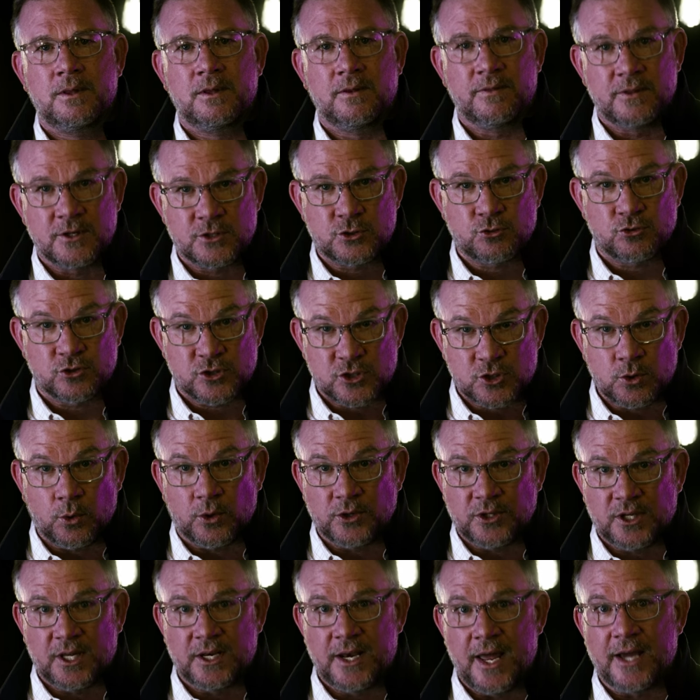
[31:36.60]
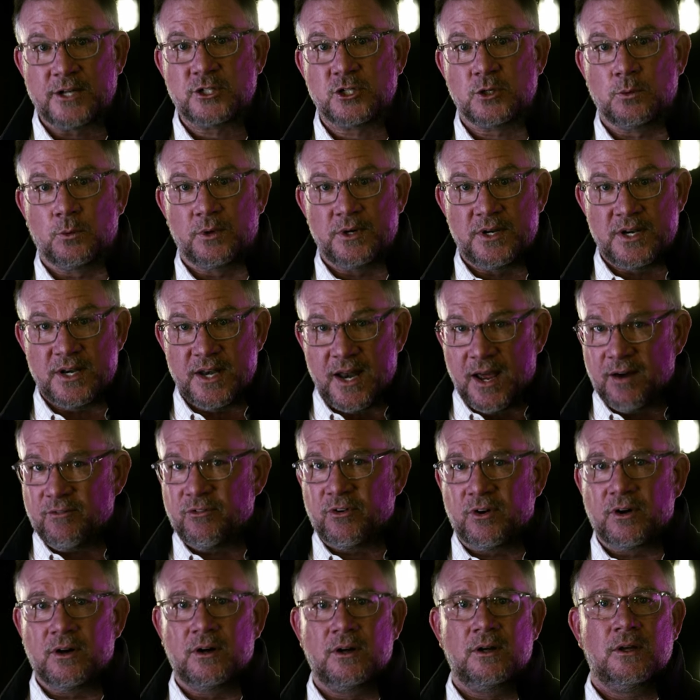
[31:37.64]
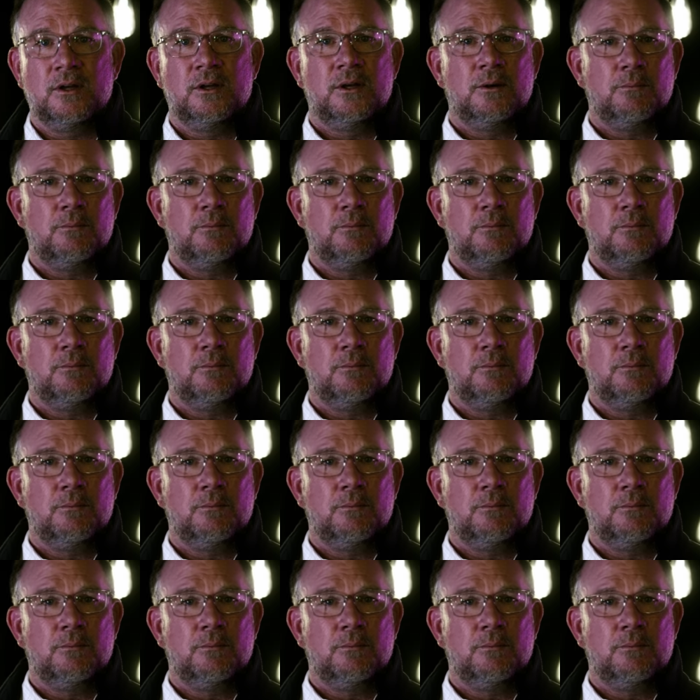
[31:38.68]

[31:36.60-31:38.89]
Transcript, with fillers: And this restored connection would never